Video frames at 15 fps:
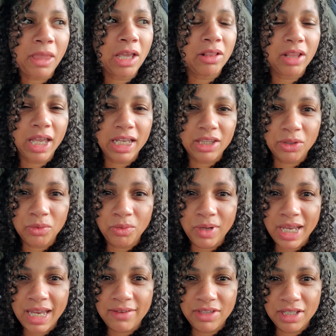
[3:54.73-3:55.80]
And like the
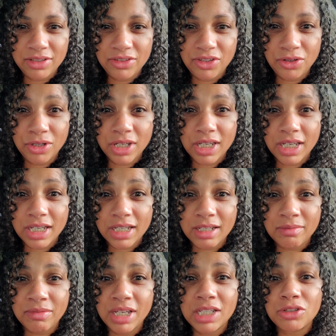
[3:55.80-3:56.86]
wave that's going to
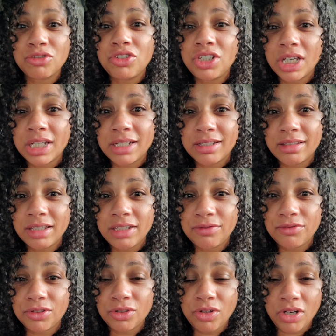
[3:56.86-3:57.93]
come
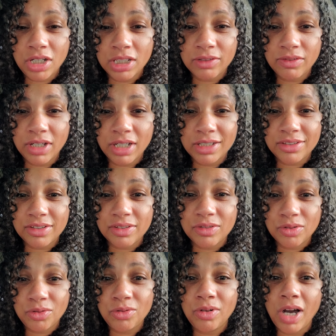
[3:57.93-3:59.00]
energetically for all of us
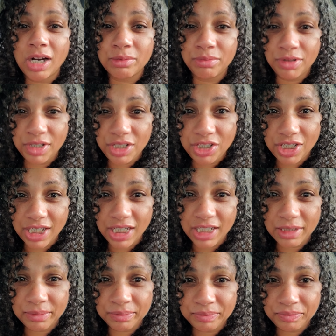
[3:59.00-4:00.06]
who are
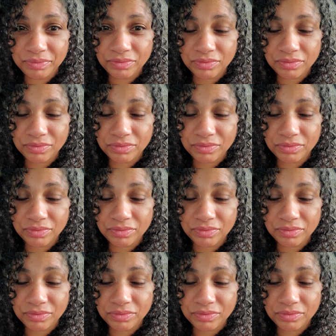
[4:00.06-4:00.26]
breaching,